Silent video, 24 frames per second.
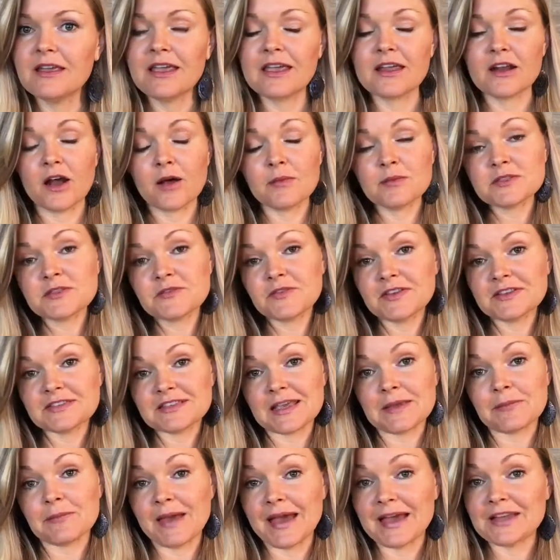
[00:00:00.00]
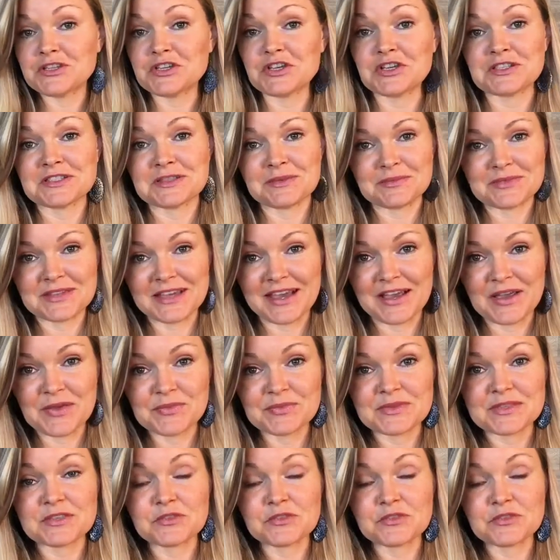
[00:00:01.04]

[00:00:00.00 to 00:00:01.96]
It almost feels like magic sometimes.